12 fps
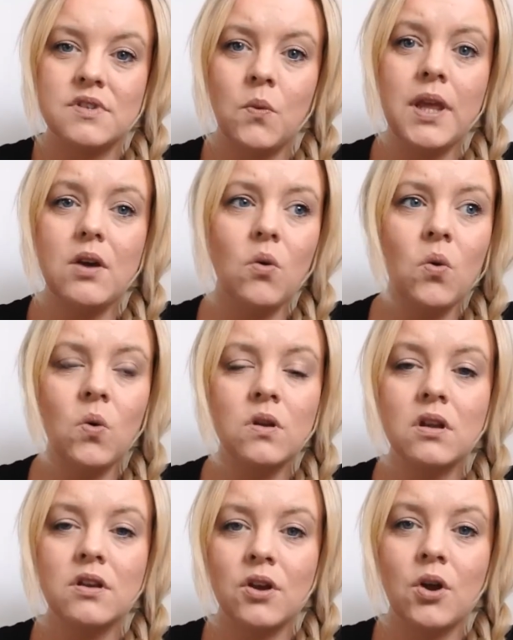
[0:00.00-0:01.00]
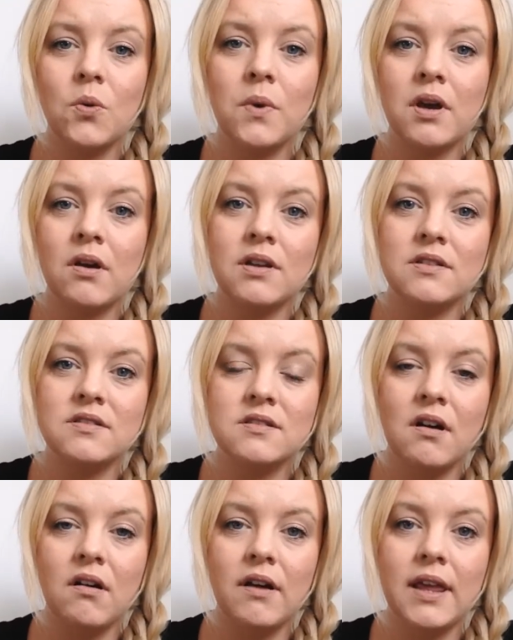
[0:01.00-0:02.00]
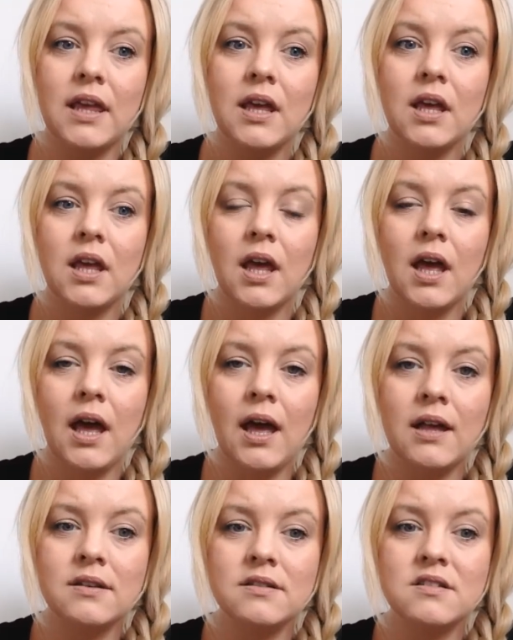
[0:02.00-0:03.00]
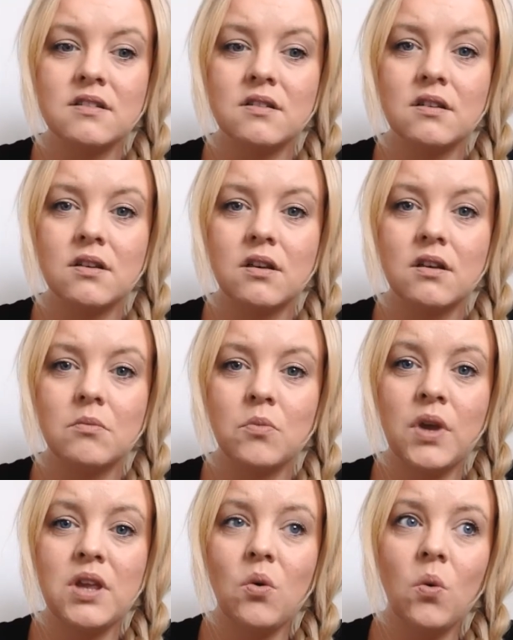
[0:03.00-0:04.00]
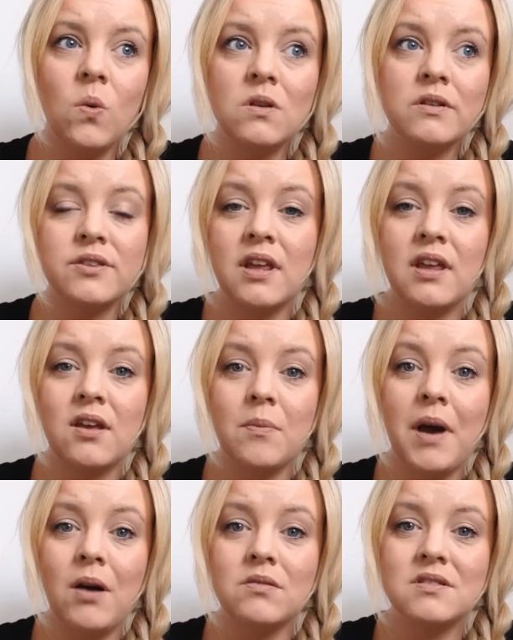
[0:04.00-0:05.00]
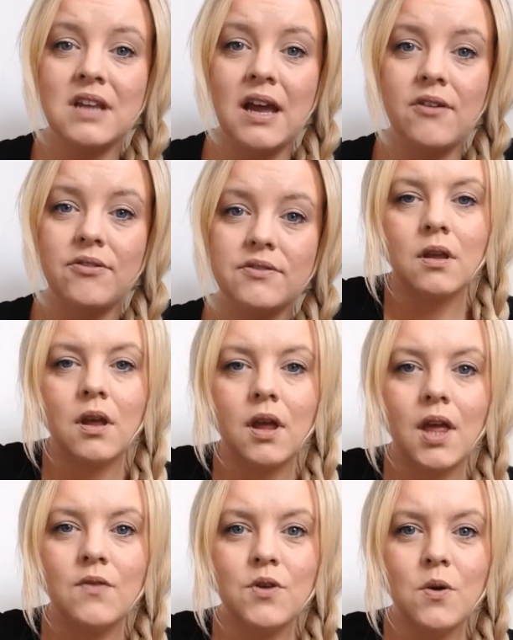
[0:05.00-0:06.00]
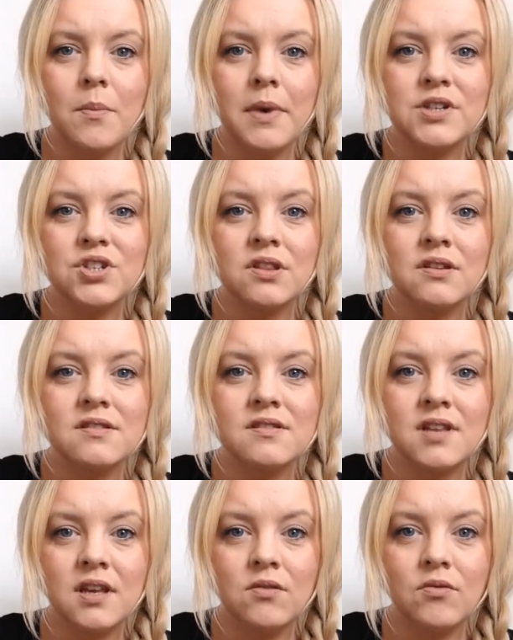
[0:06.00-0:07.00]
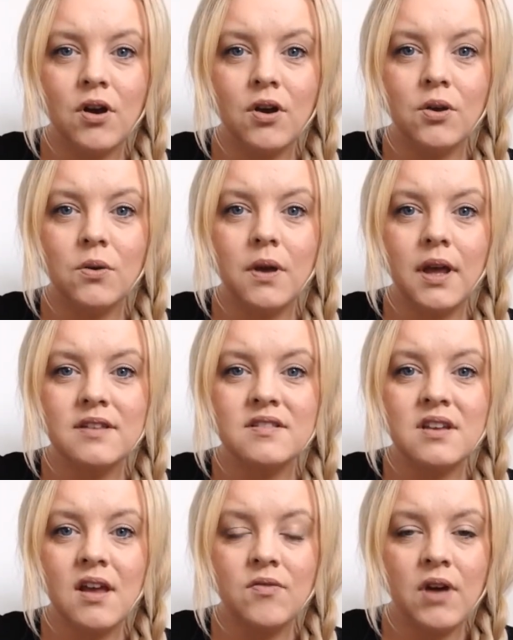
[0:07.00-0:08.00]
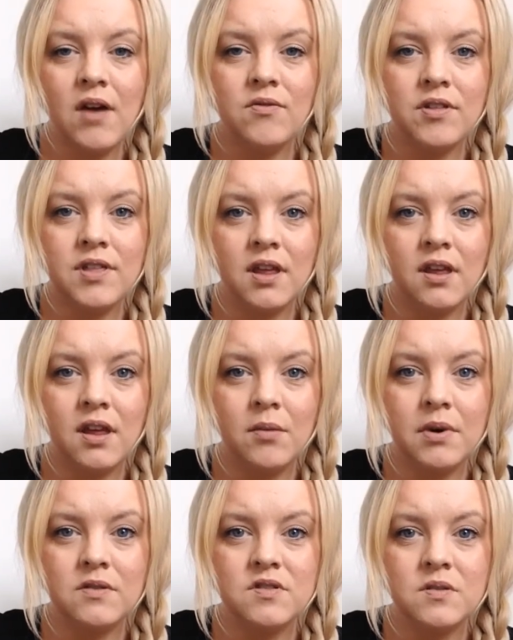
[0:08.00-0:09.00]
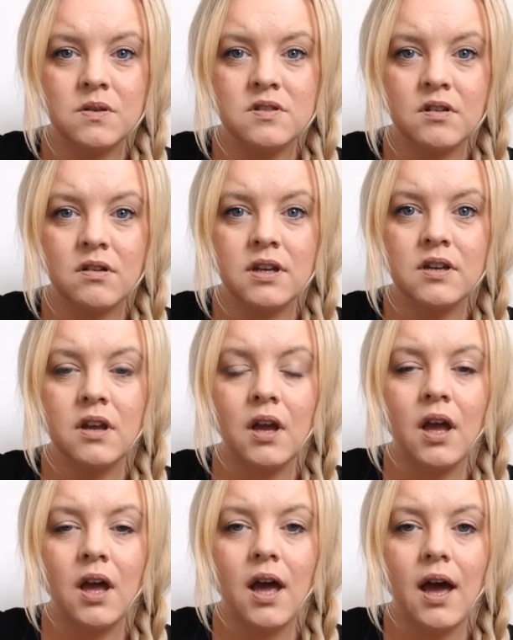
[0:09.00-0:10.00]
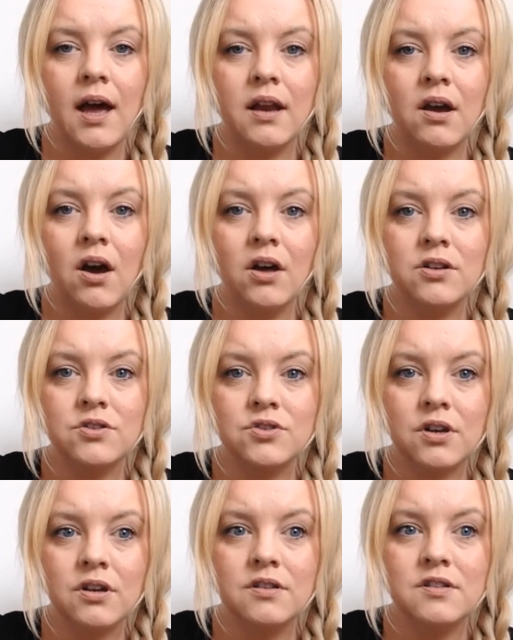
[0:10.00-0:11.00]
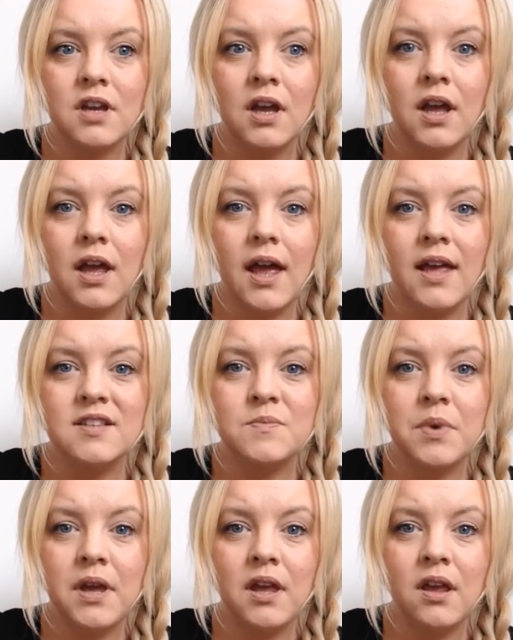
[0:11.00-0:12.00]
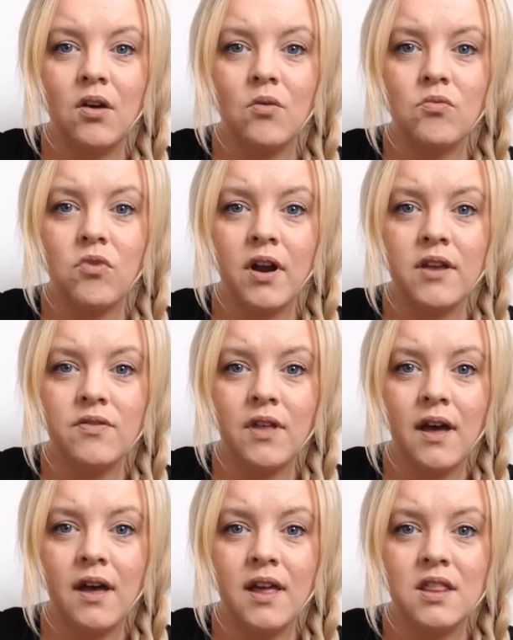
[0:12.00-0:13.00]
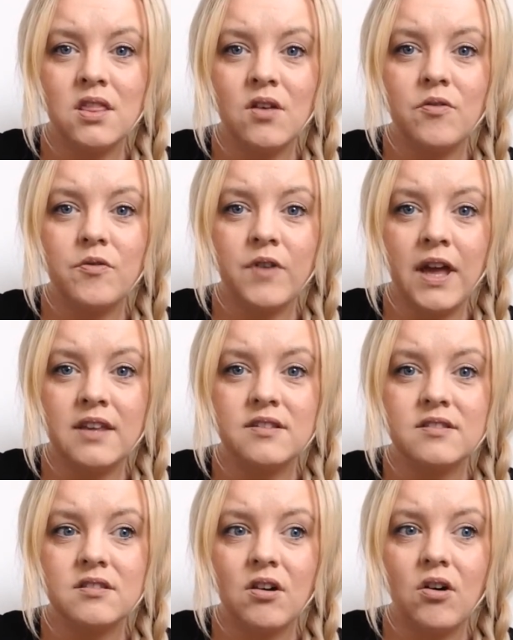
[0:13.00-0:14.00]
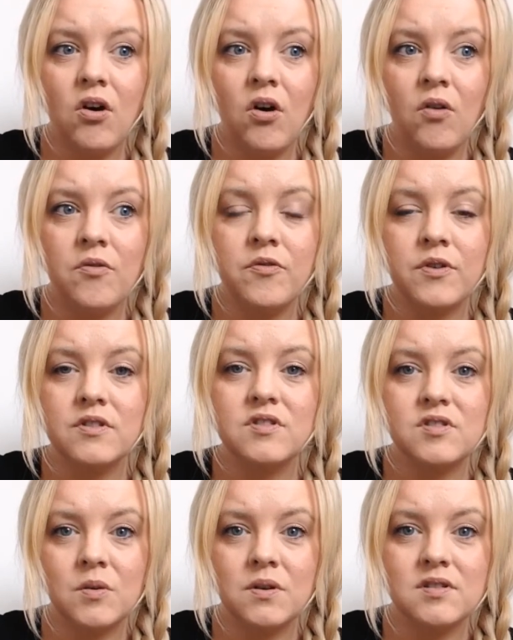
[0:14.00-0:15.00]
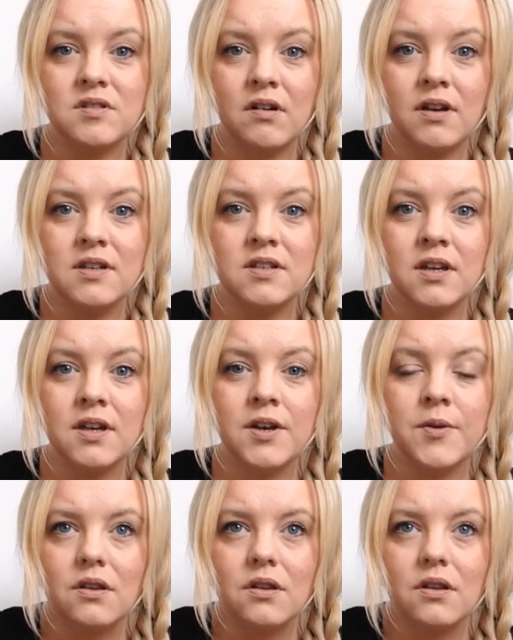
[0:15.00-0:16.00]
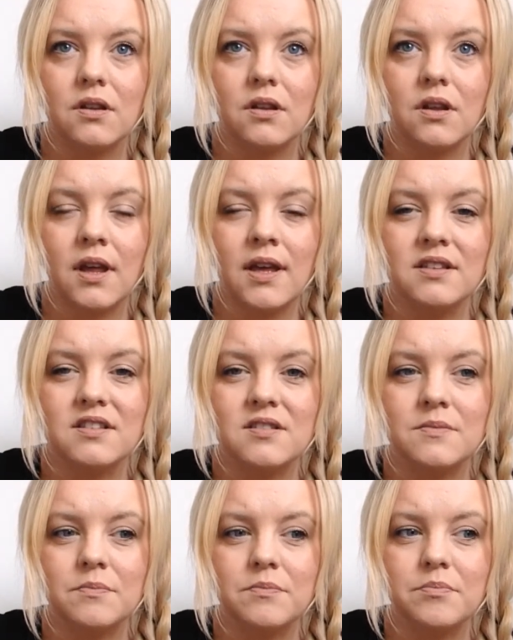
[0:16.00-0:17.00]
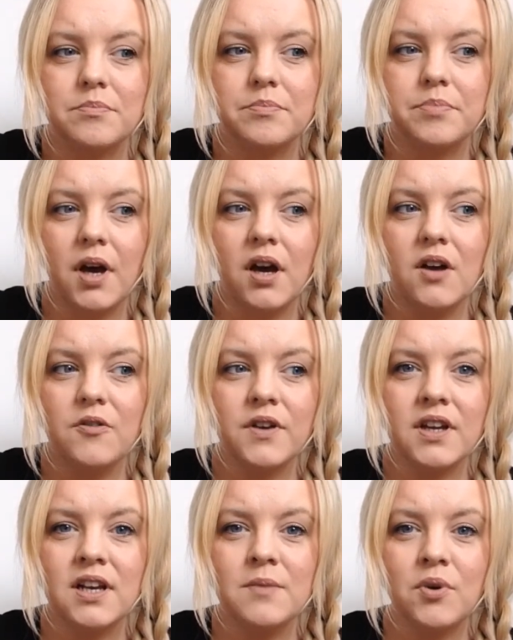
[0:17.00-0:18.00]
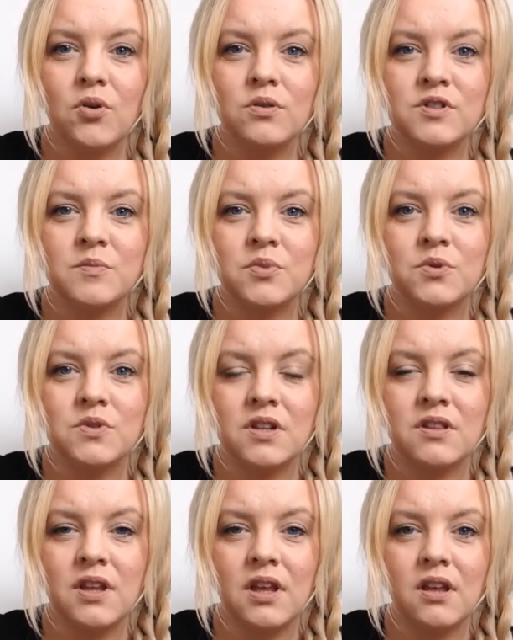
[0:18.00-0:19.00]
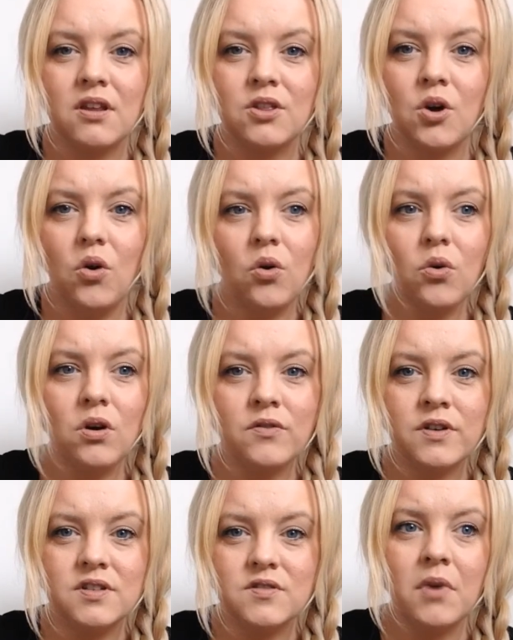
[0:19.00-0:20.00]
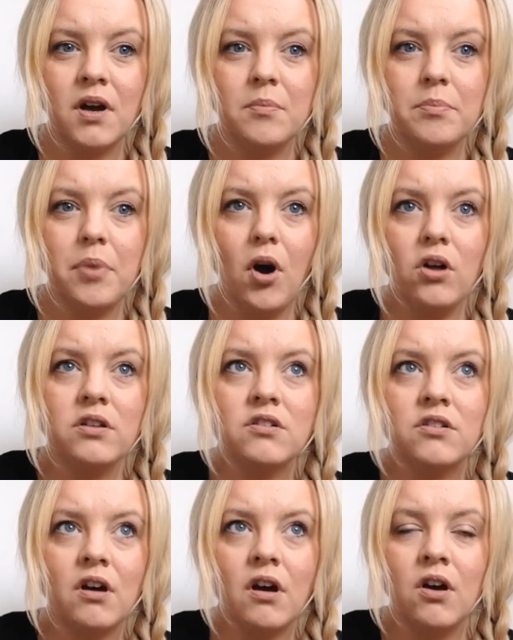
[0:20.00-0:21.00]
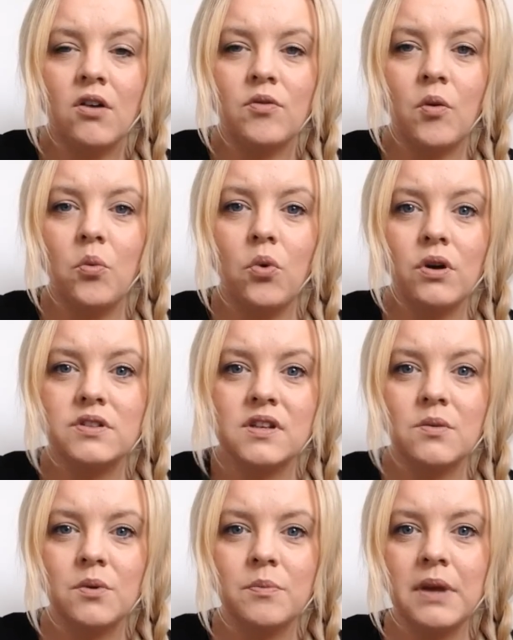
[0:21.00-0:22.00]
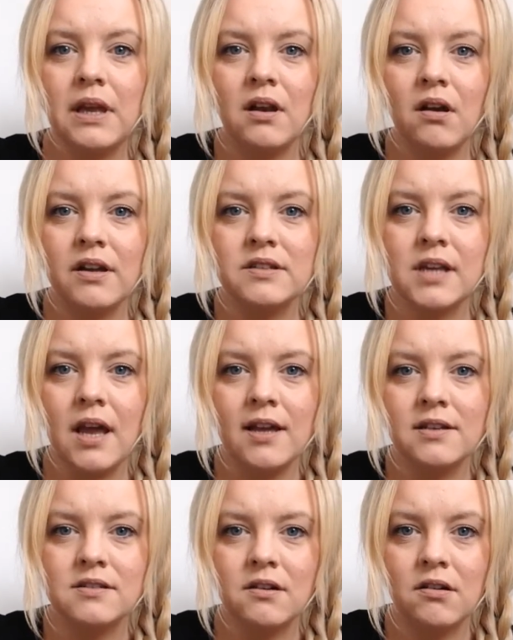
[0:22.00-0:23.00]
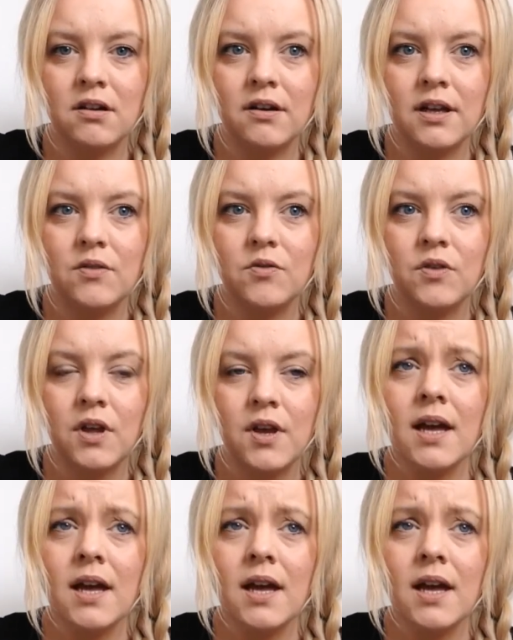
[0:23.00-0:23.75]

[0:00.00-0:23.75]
We all know we're going to die, and we all think about death. If you imagine that 0 is never ever thinking about suicide, and 100 is being right there in the face of suicide, it's perfectly plausible to think that all of us might ponder over what it would be like to end our life.